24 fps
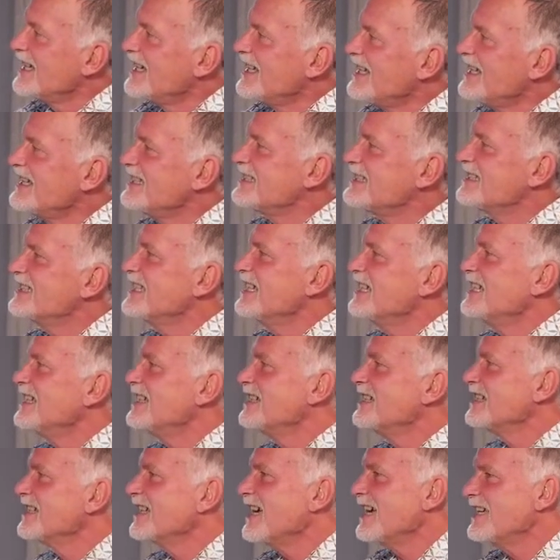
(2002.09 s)
It's
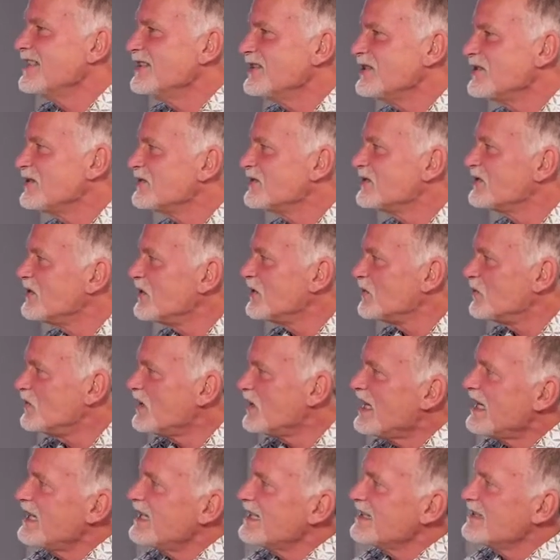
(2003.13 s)
kind of
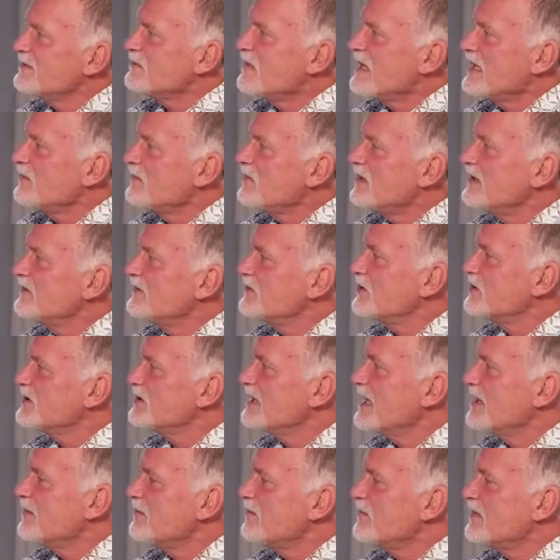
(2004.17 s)
weird maybe for some,